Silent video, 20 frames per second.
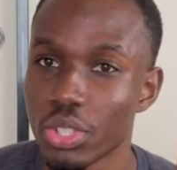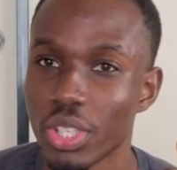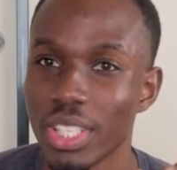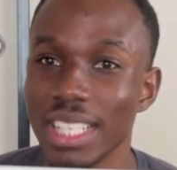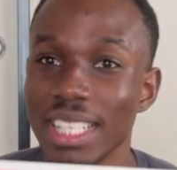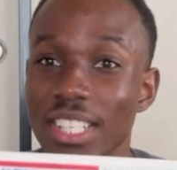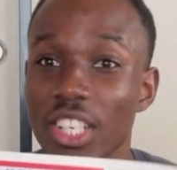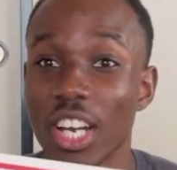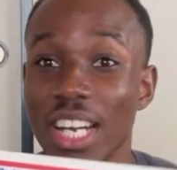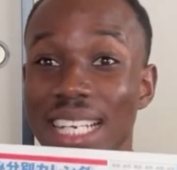
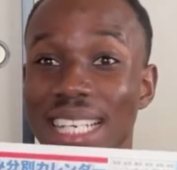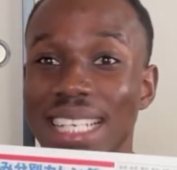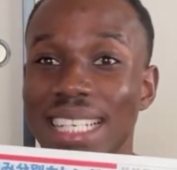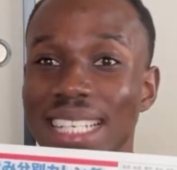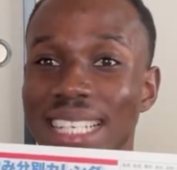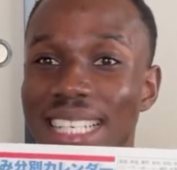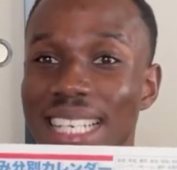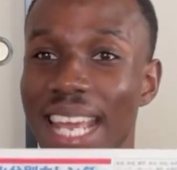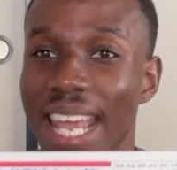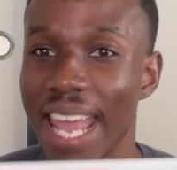these are the
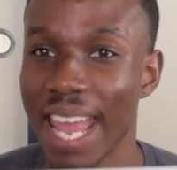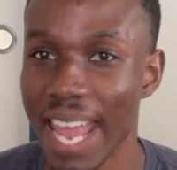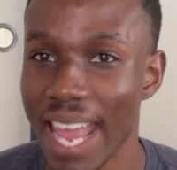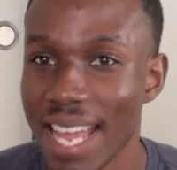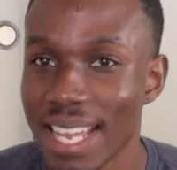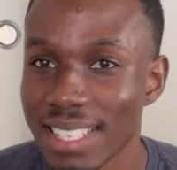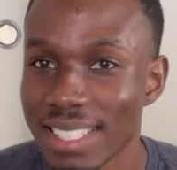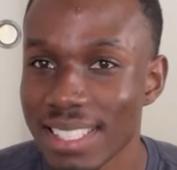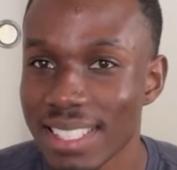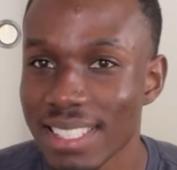
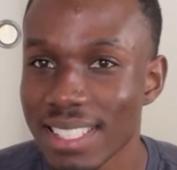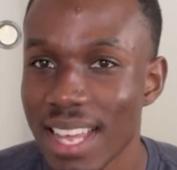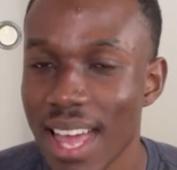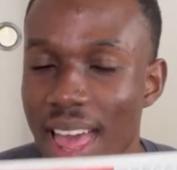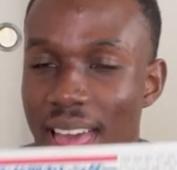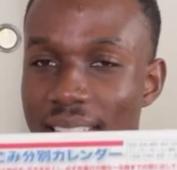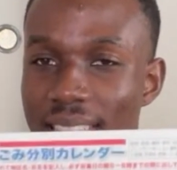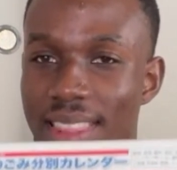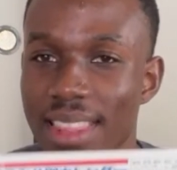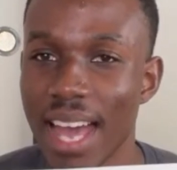dates
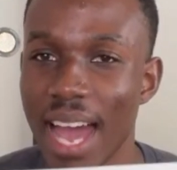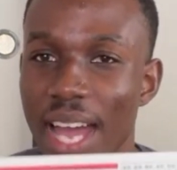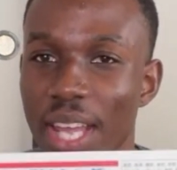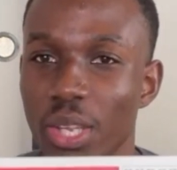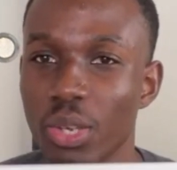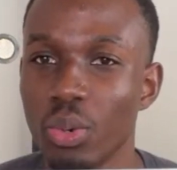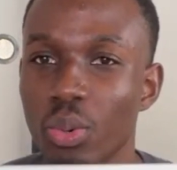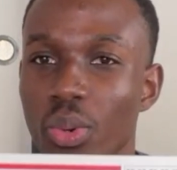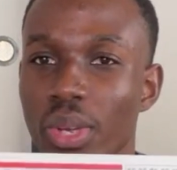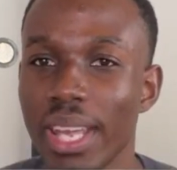that
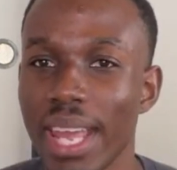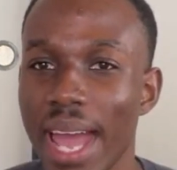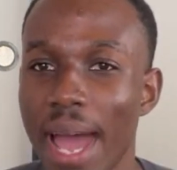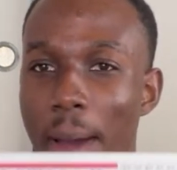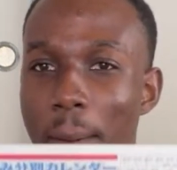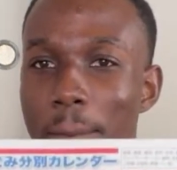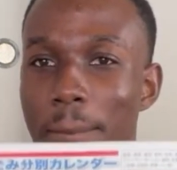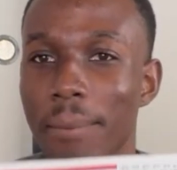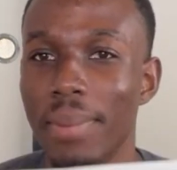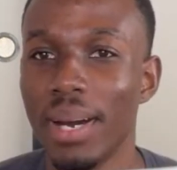you
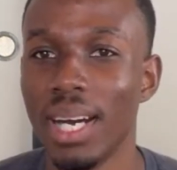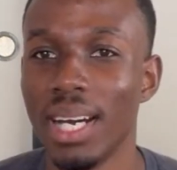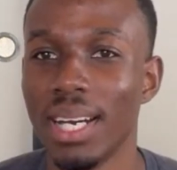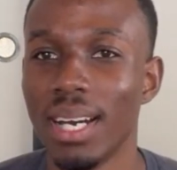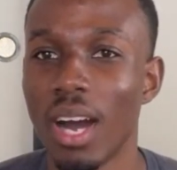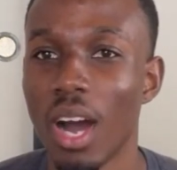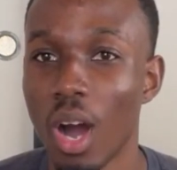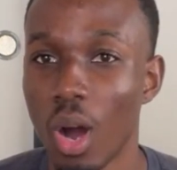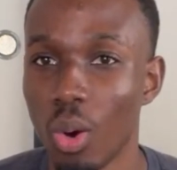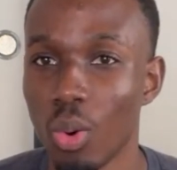can put
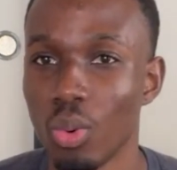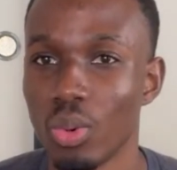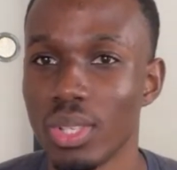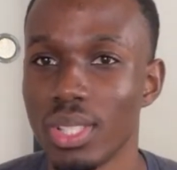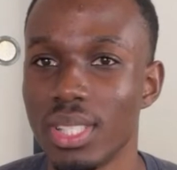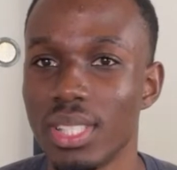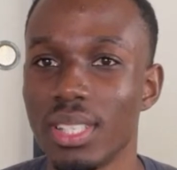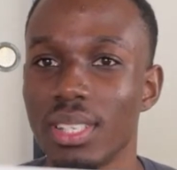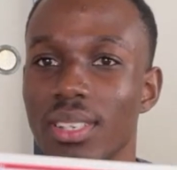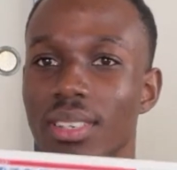
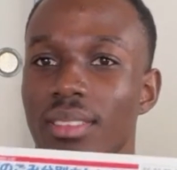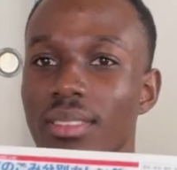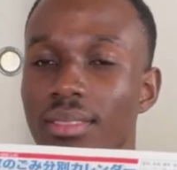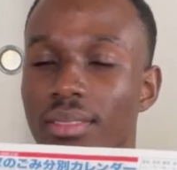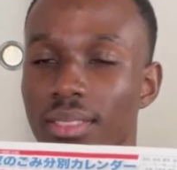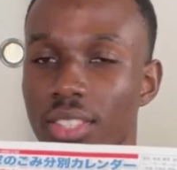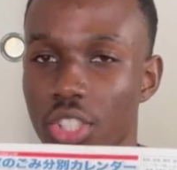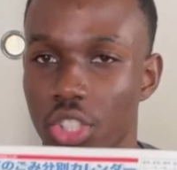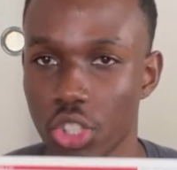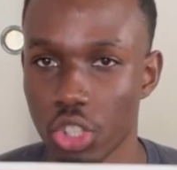out
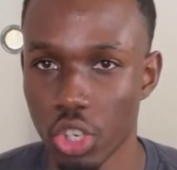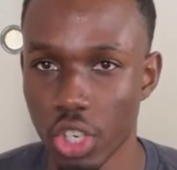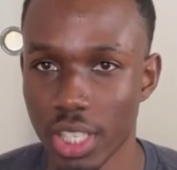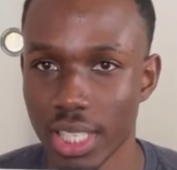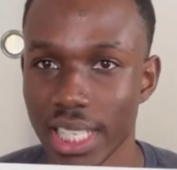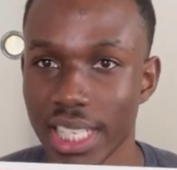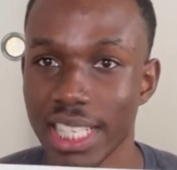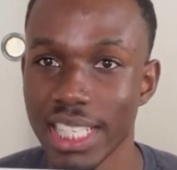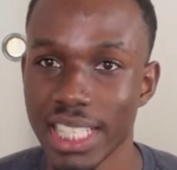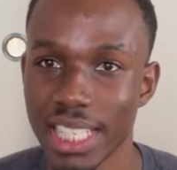
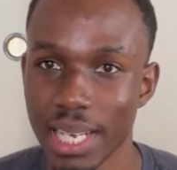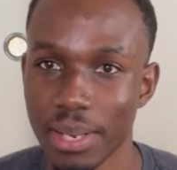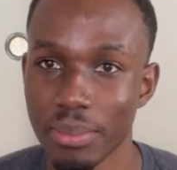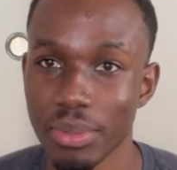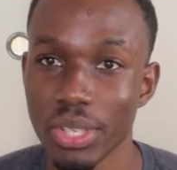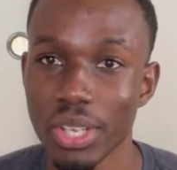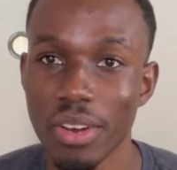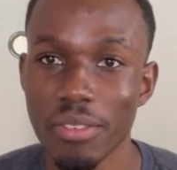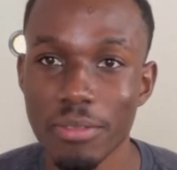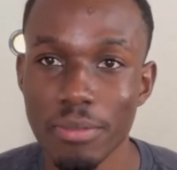certain
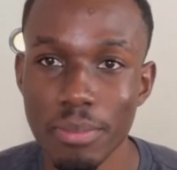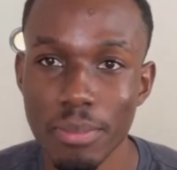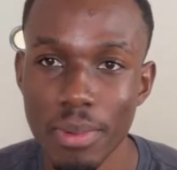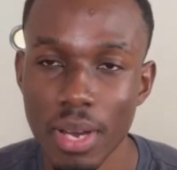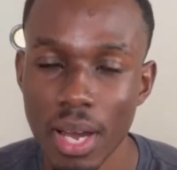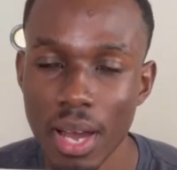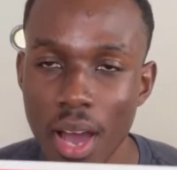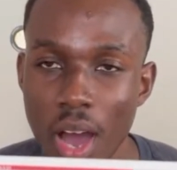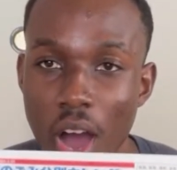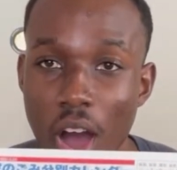types
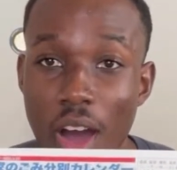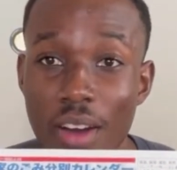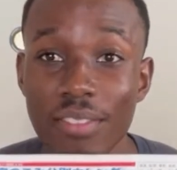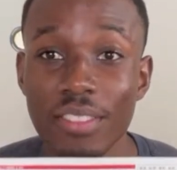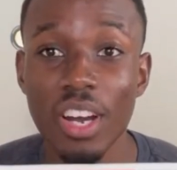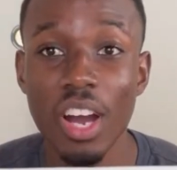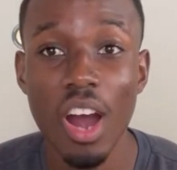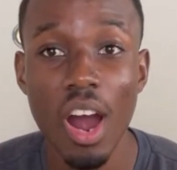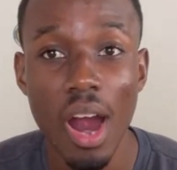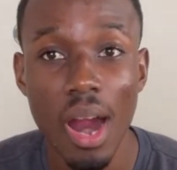
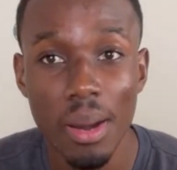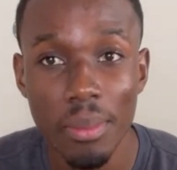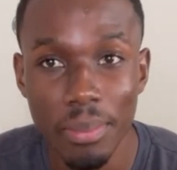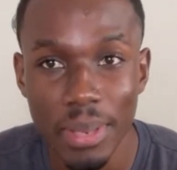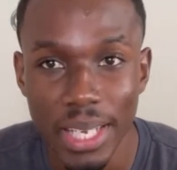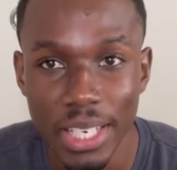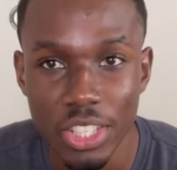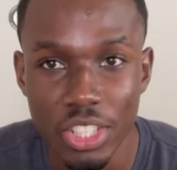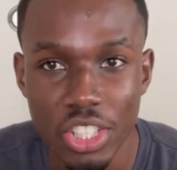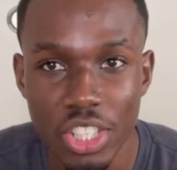of
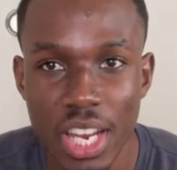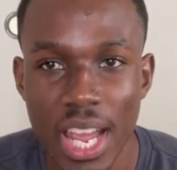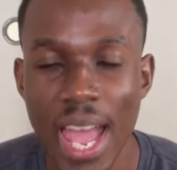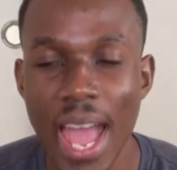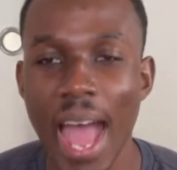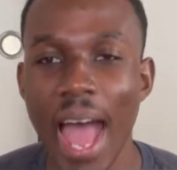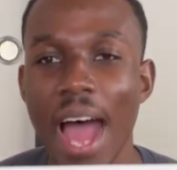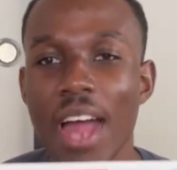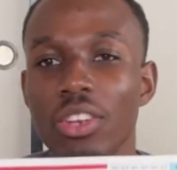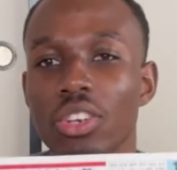garbage.
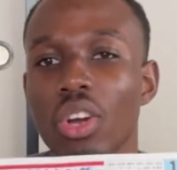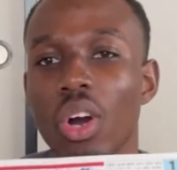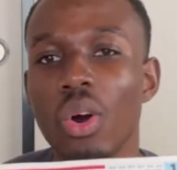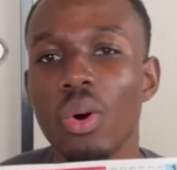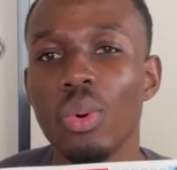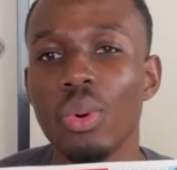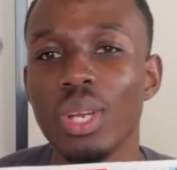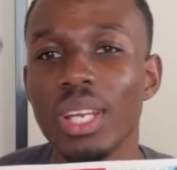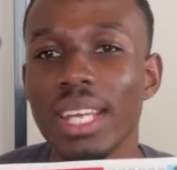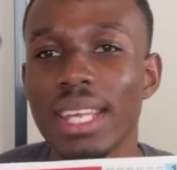And not
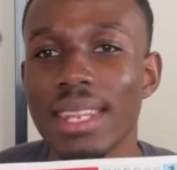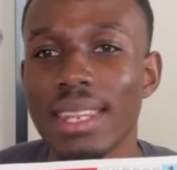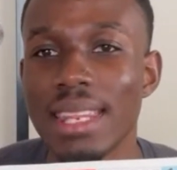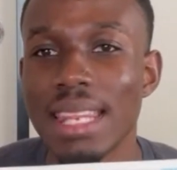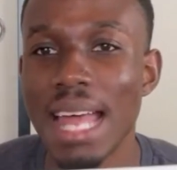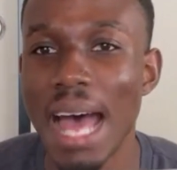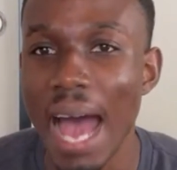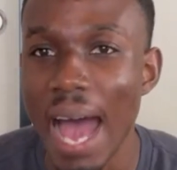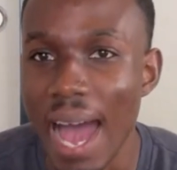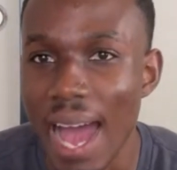only
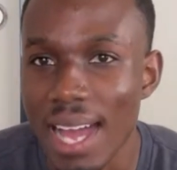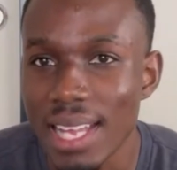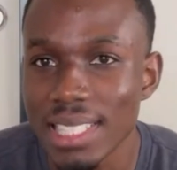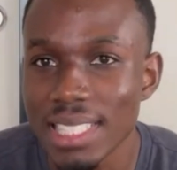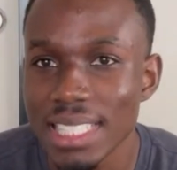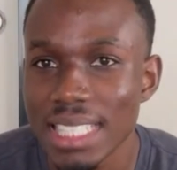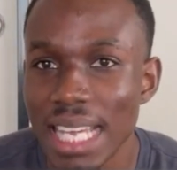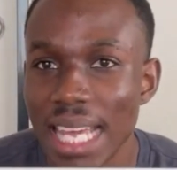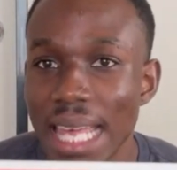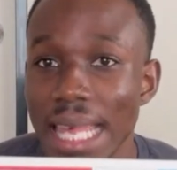that,
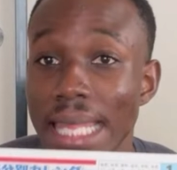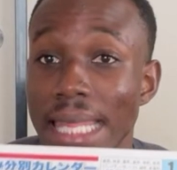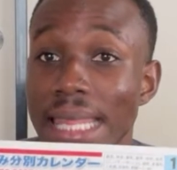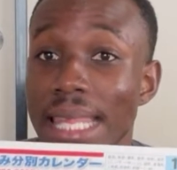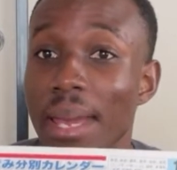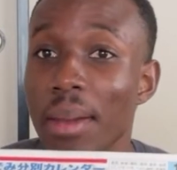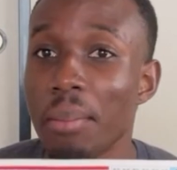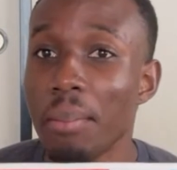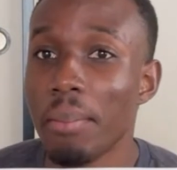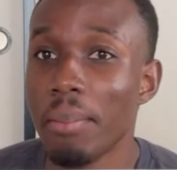
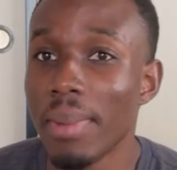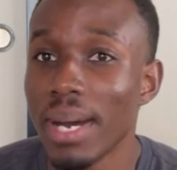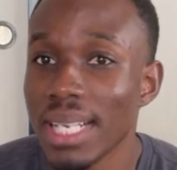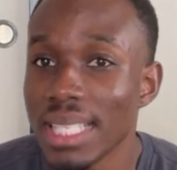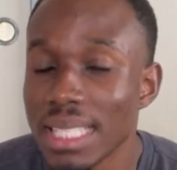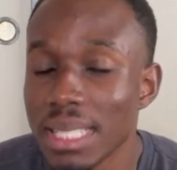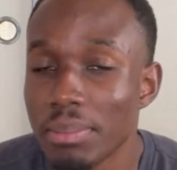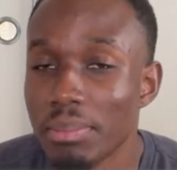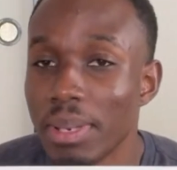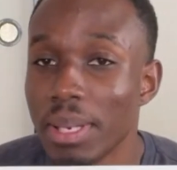they
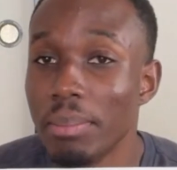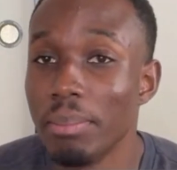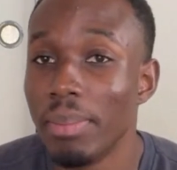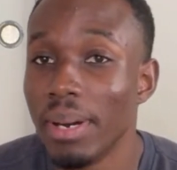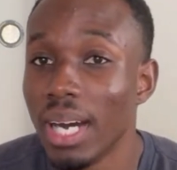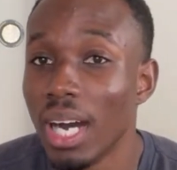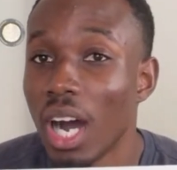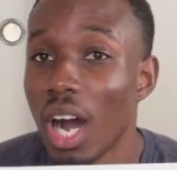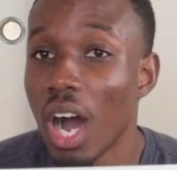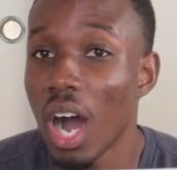must be
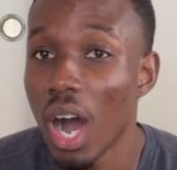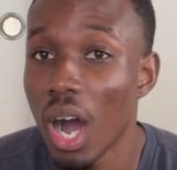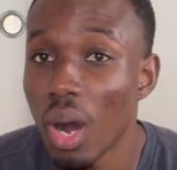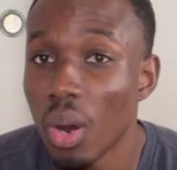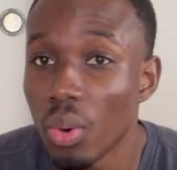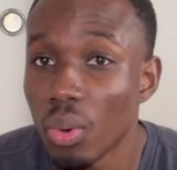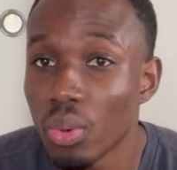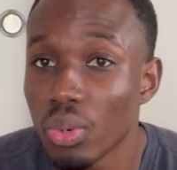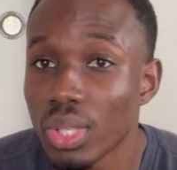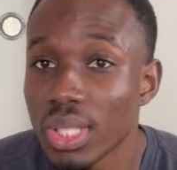put
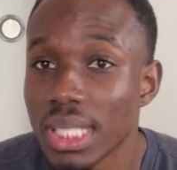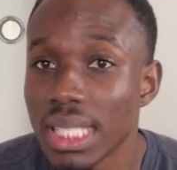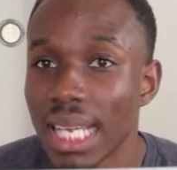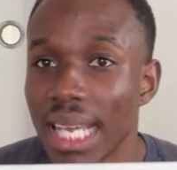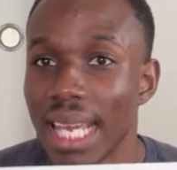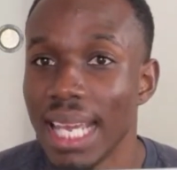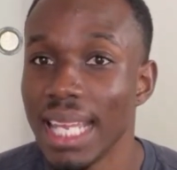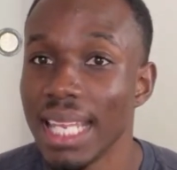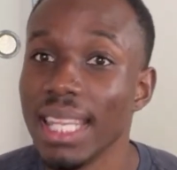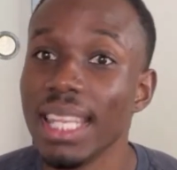out
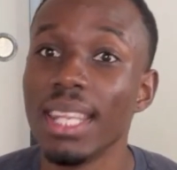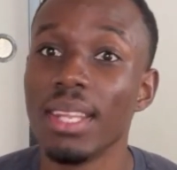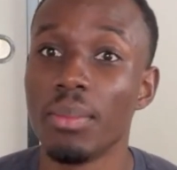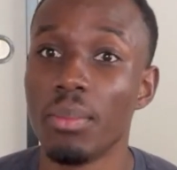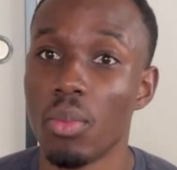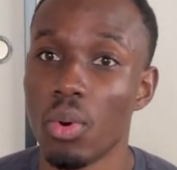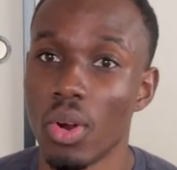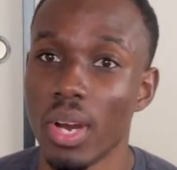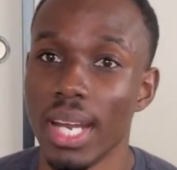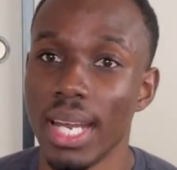in the
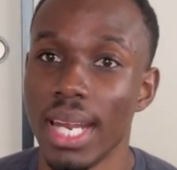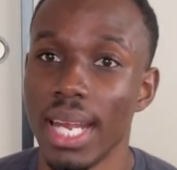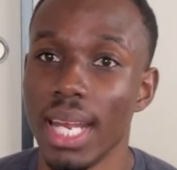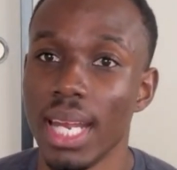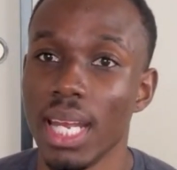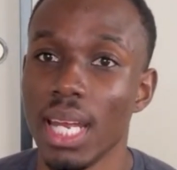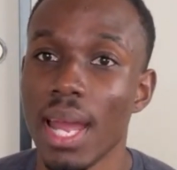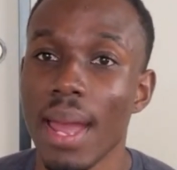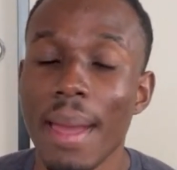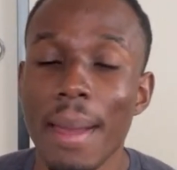
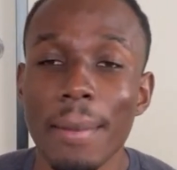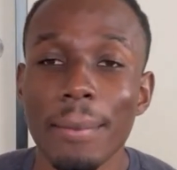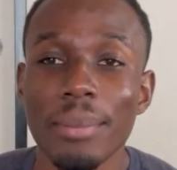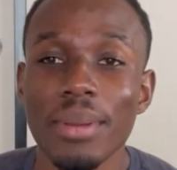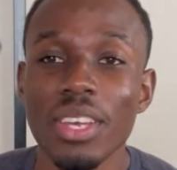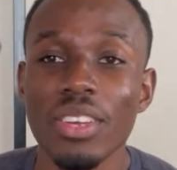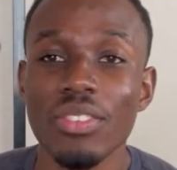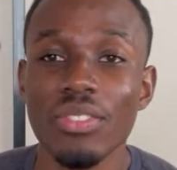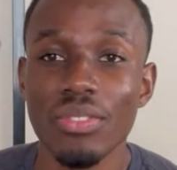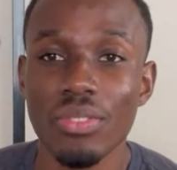morning
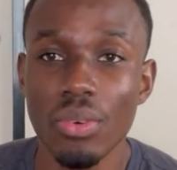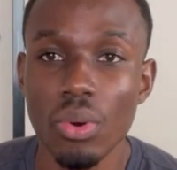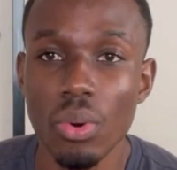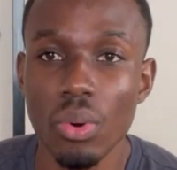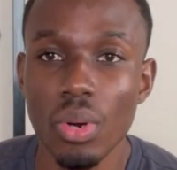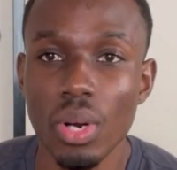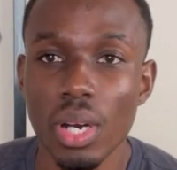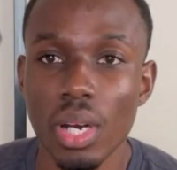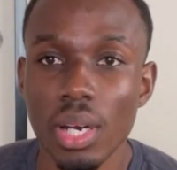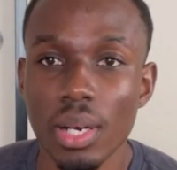
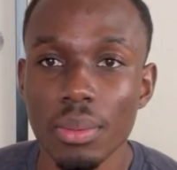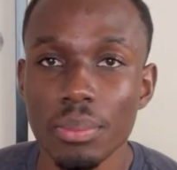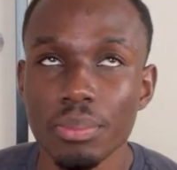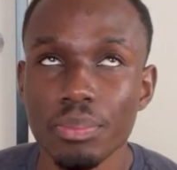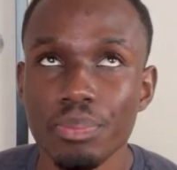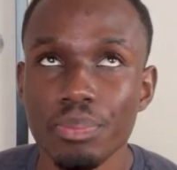before,